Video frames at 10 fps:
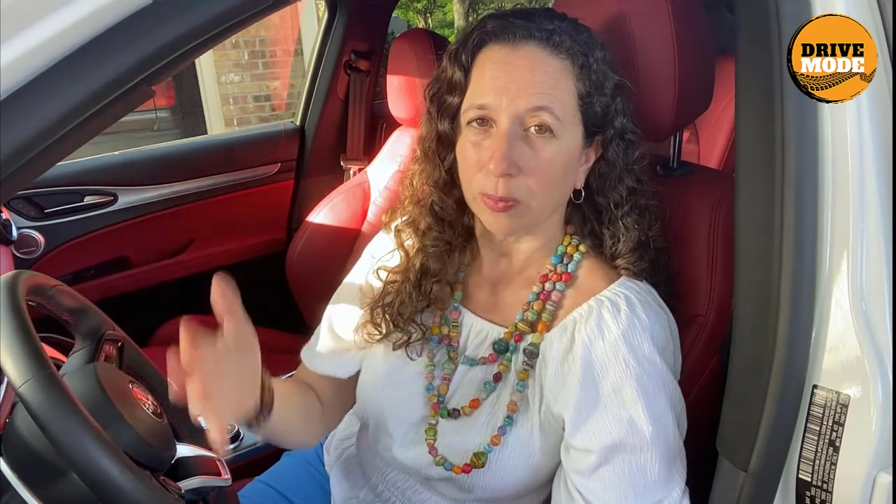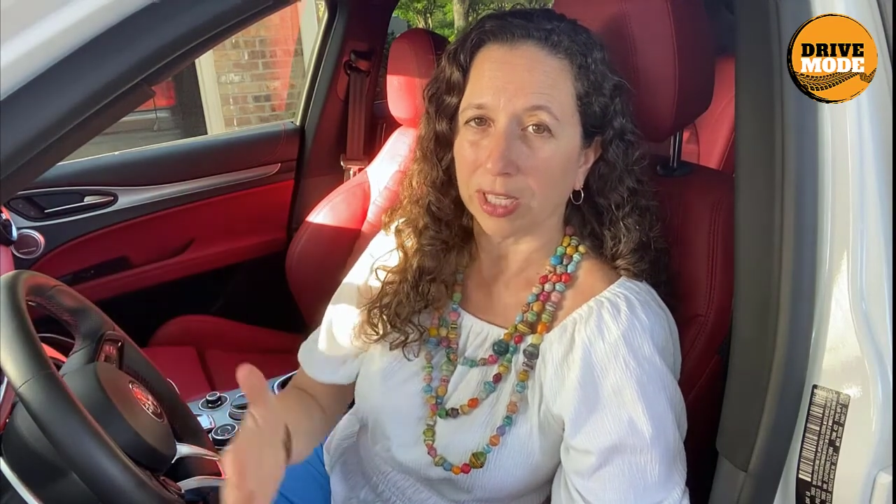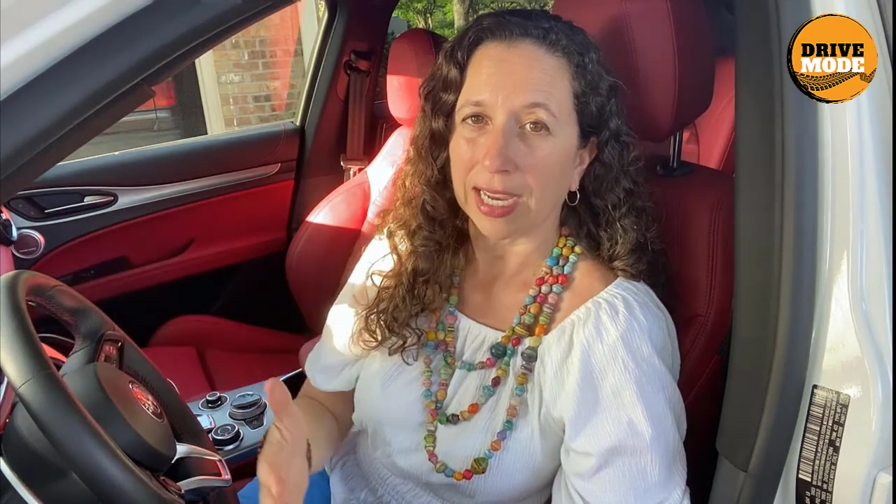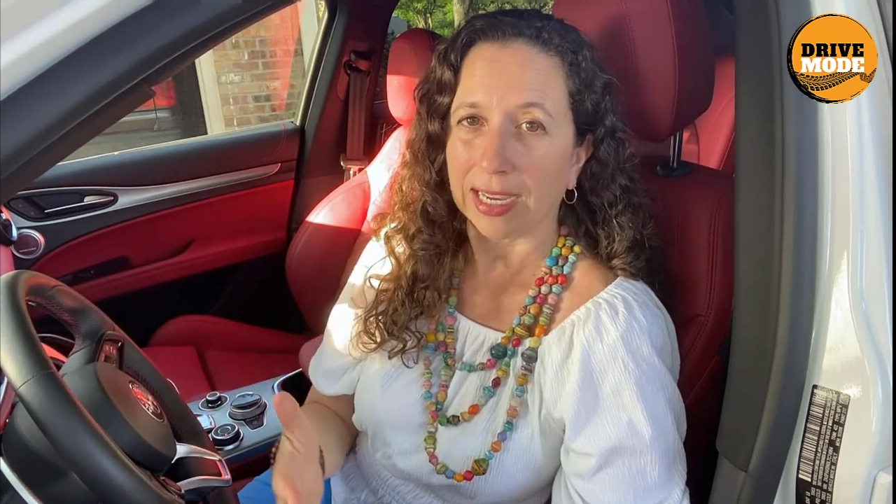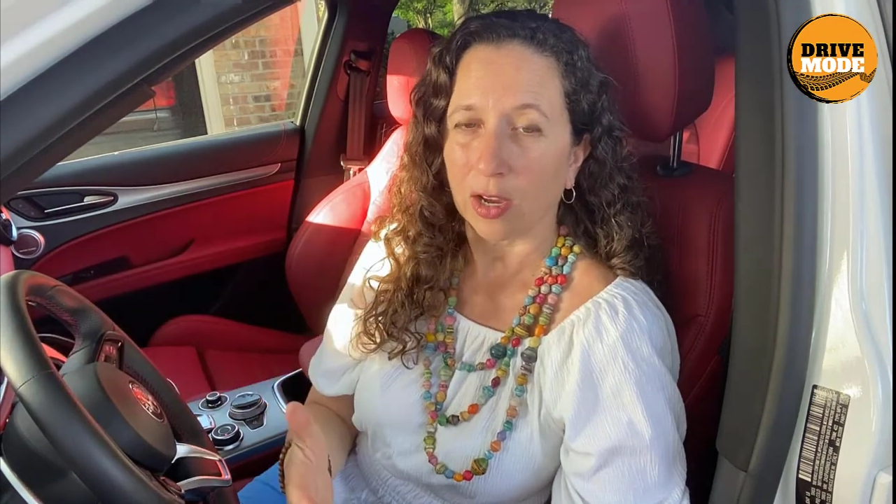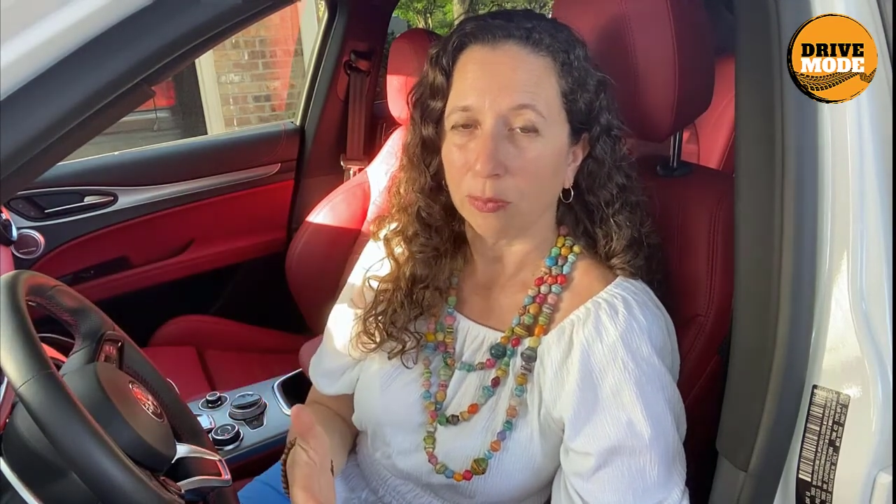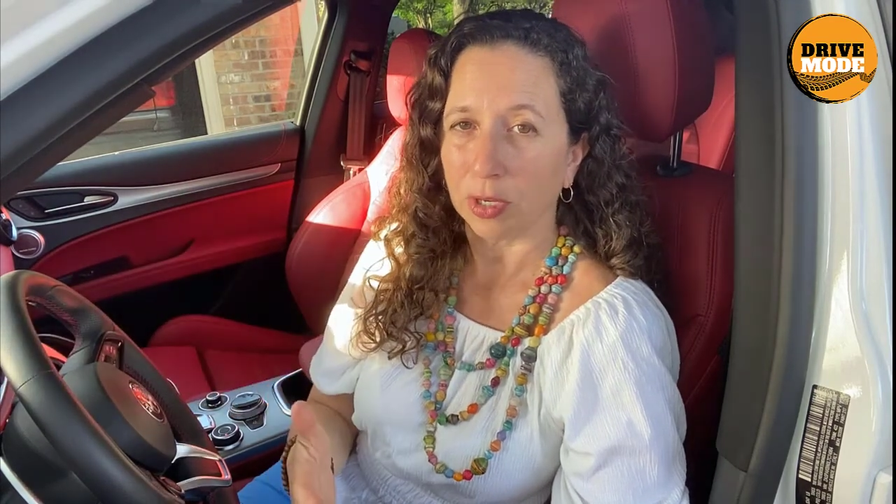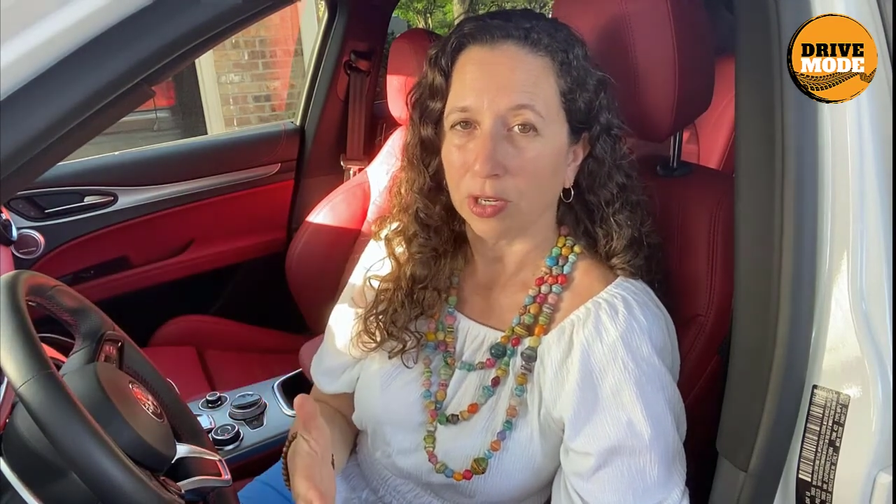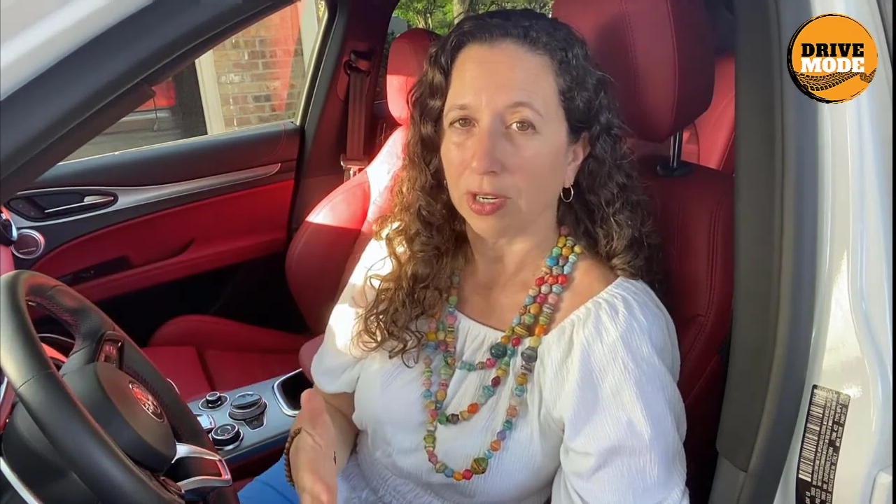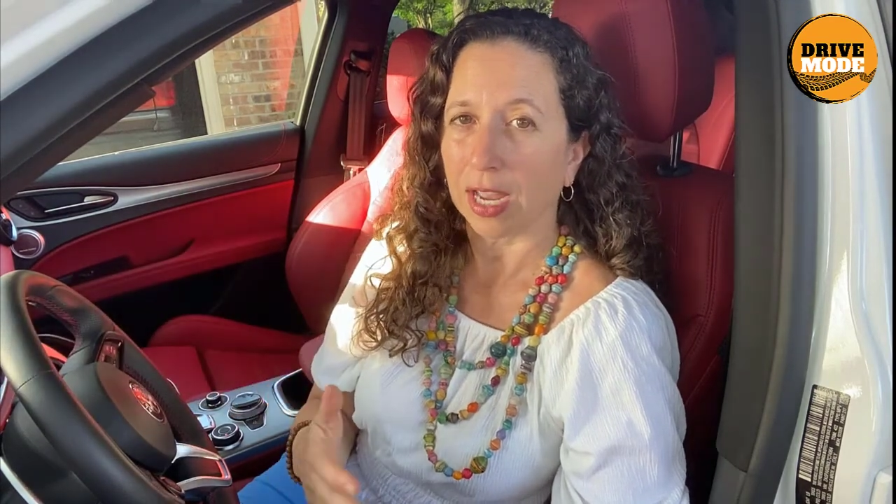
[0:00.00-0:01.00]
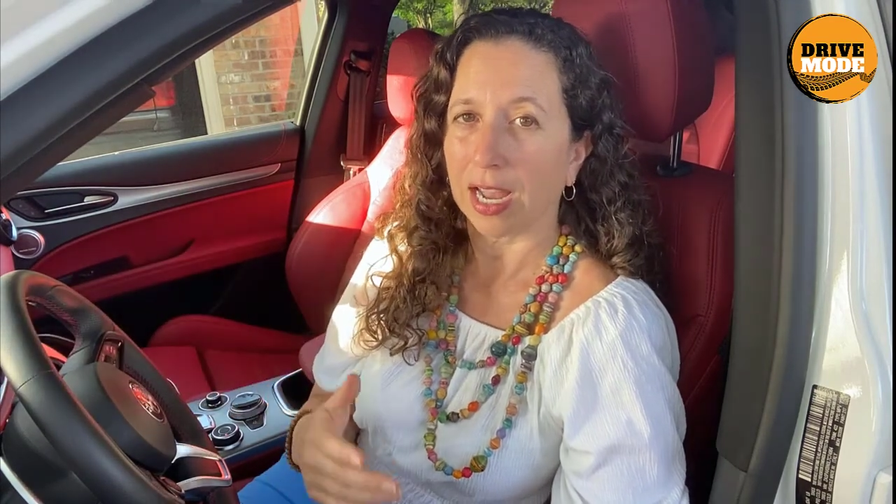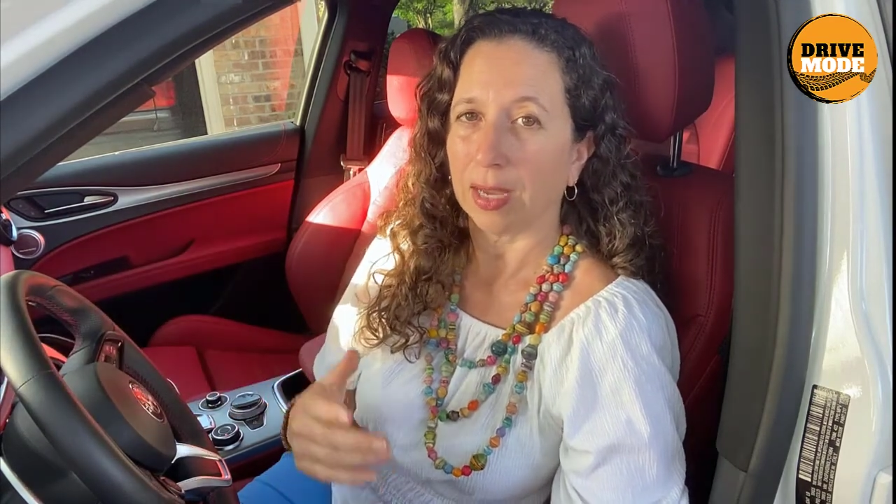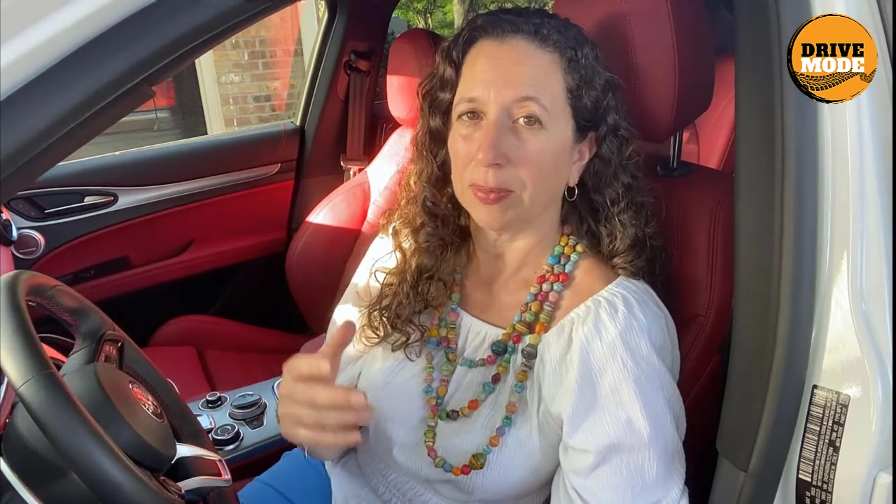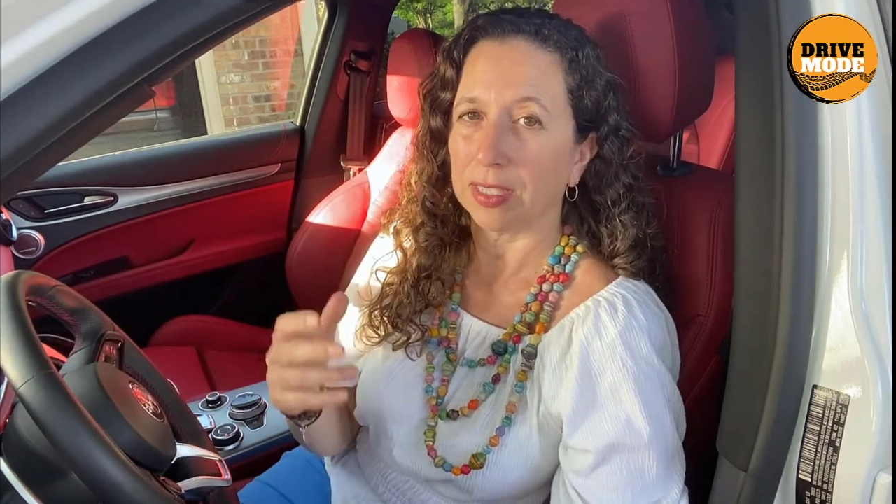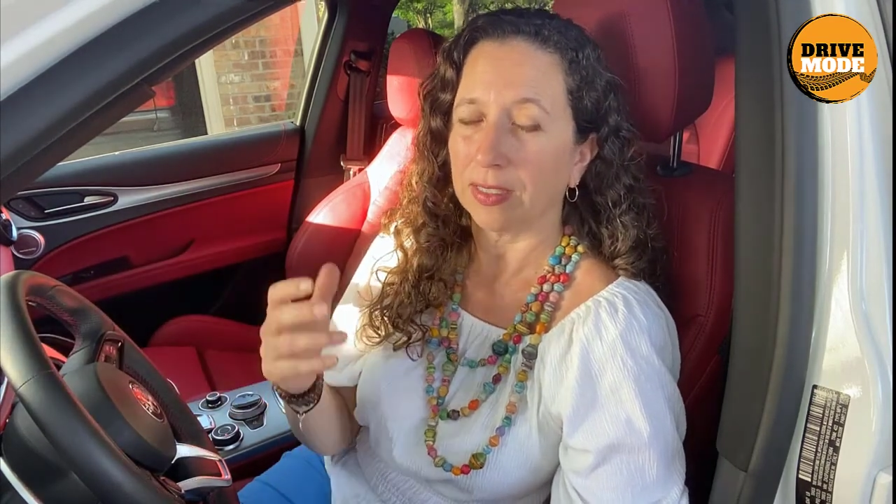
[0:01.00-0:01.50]
blackout mirror
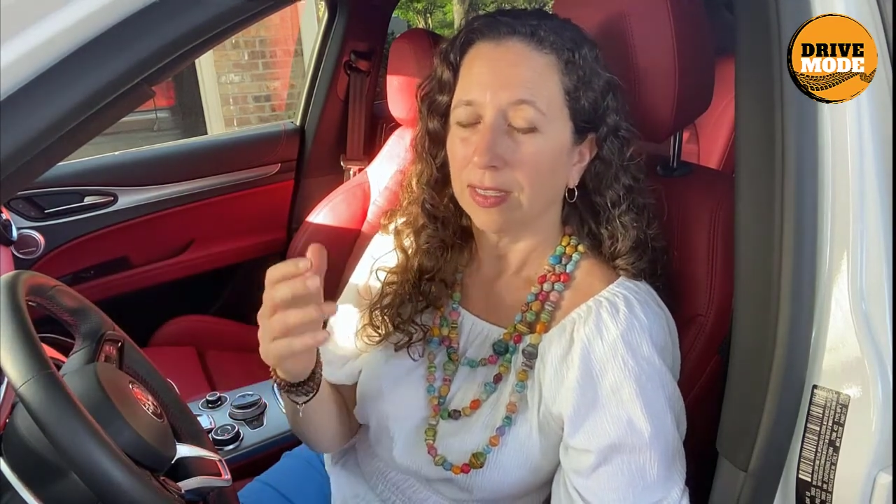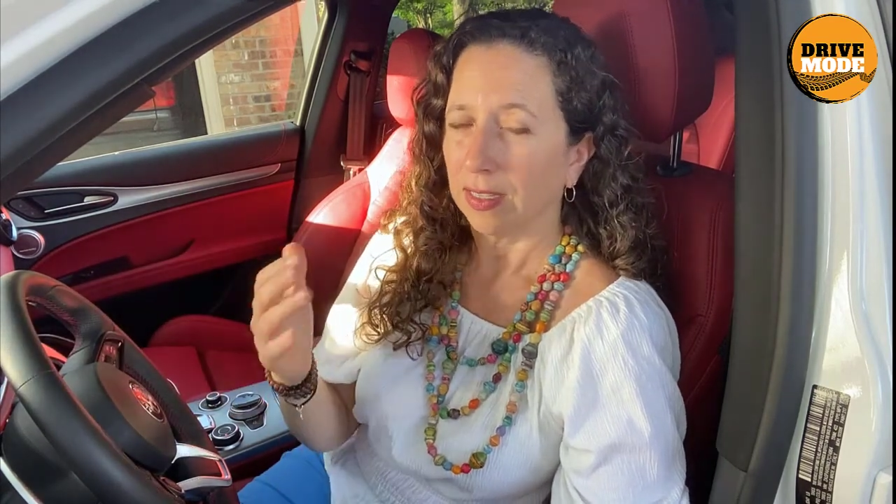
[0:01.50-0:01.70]
caps,